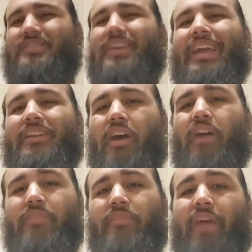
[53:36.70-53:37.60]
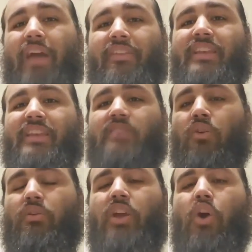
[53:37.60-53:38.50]
sight of the fact that he's our
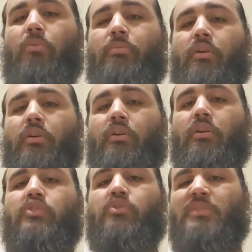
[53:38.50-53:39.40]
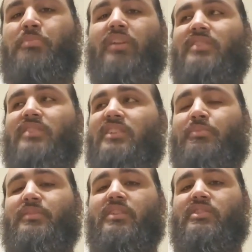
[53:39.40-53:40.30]
only hope. So he's put us in this
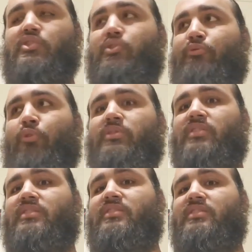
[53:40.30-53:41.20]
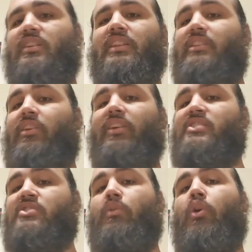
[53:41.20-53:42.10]
position to force us to see that there
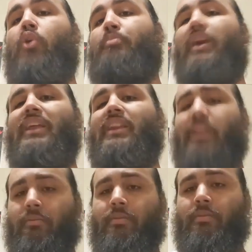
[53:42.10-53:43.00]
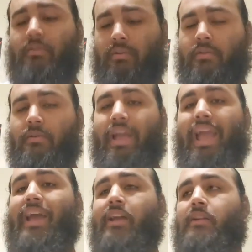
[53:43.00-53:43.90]
is no hope but in him.
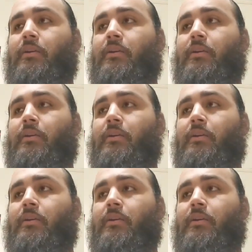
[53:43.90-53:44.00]
And